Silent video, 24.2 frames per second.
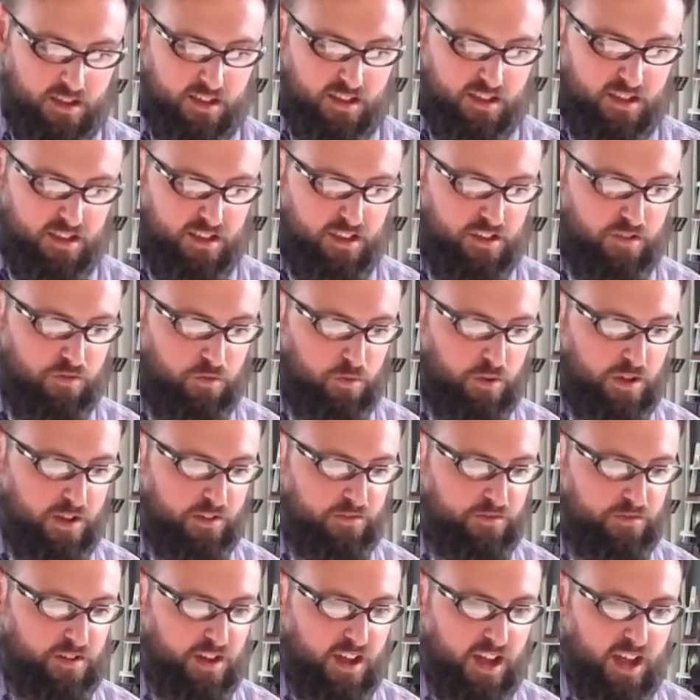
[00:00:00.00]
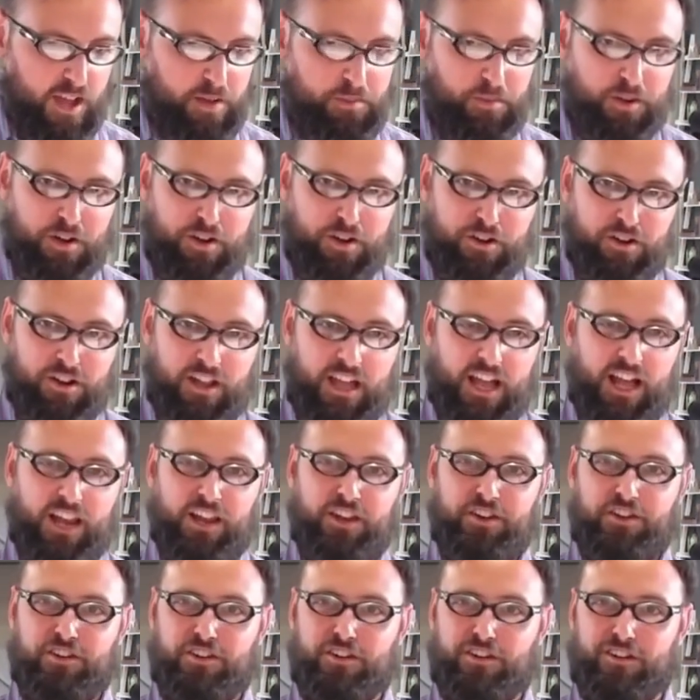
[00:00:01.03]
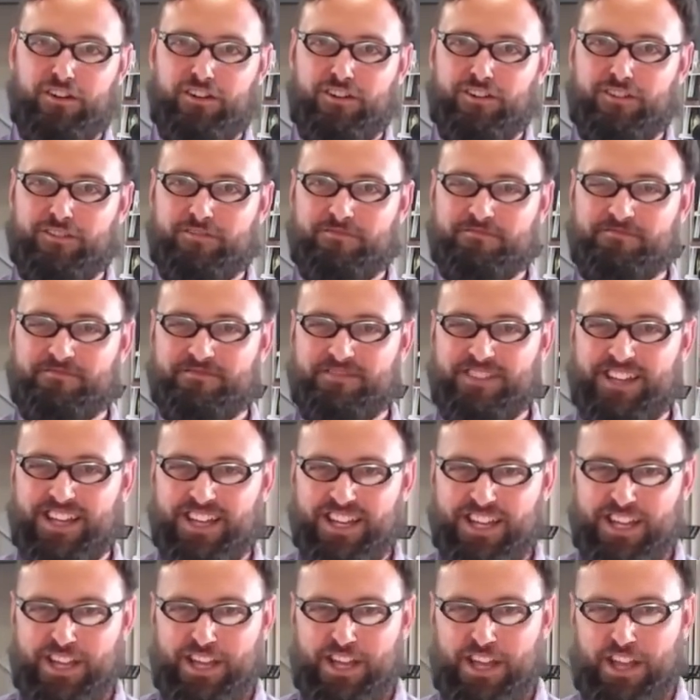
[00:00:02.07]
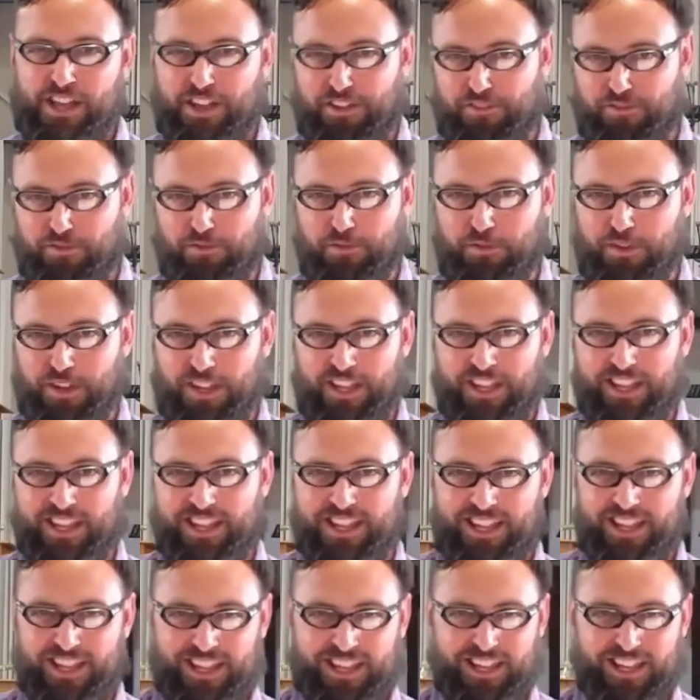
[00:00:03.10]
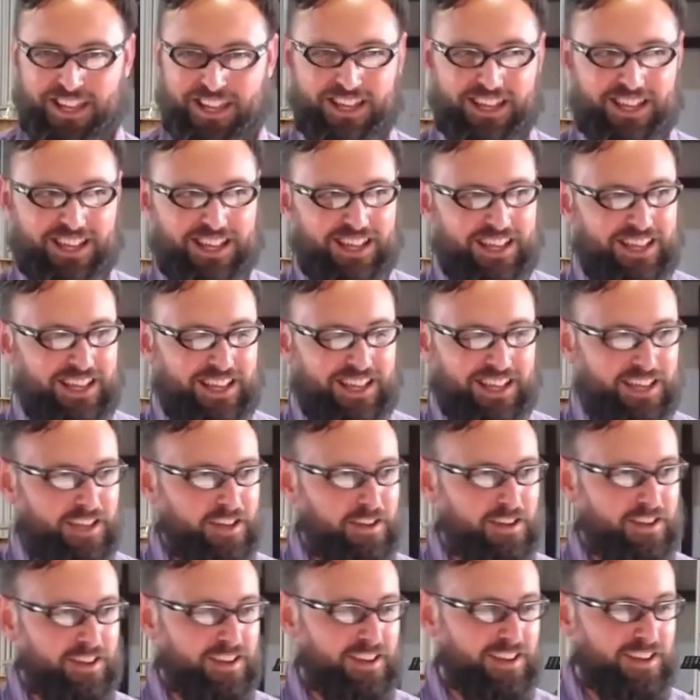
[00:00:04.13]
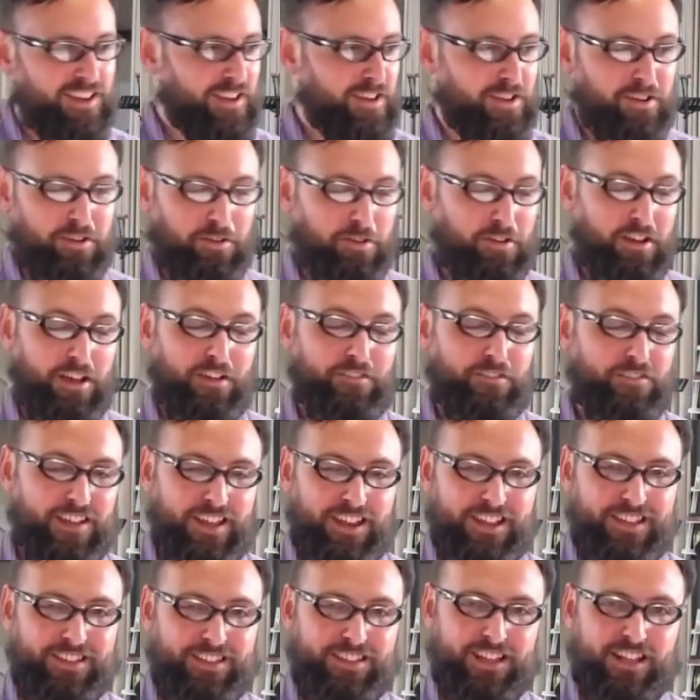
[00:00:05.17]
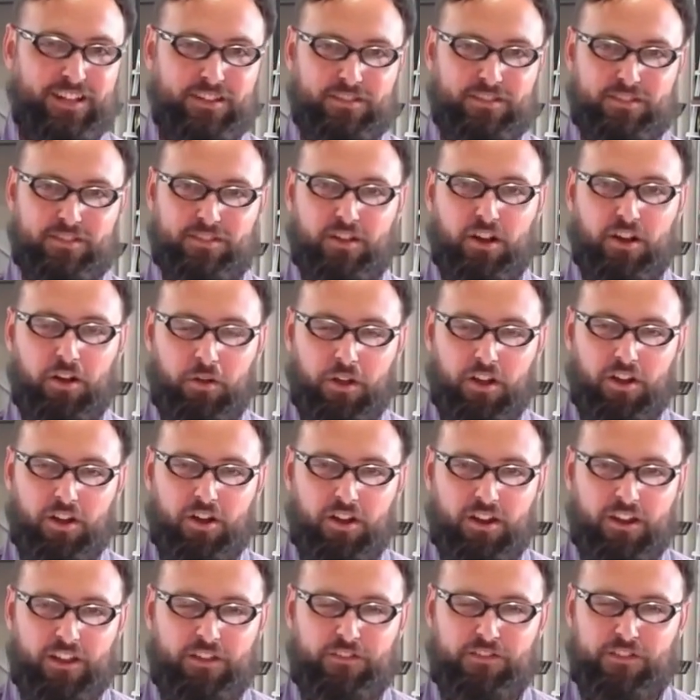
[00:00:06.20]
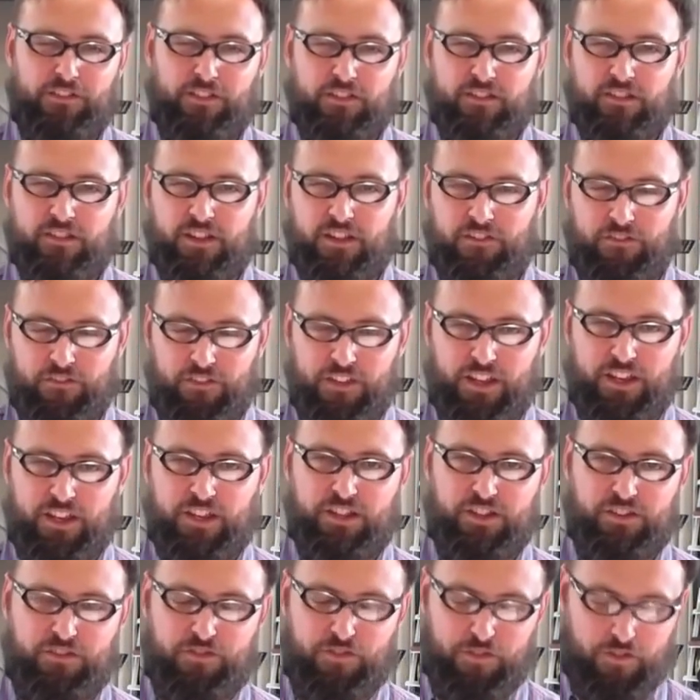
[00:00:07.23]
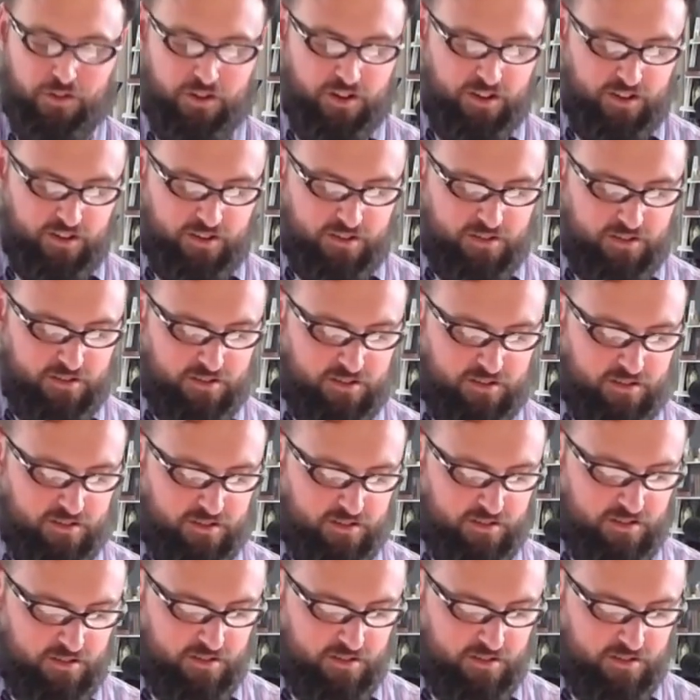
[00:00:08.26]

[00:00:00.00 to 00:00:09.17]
If we have time in our calendar, if we don't have anything else going on, if it's convenient for us.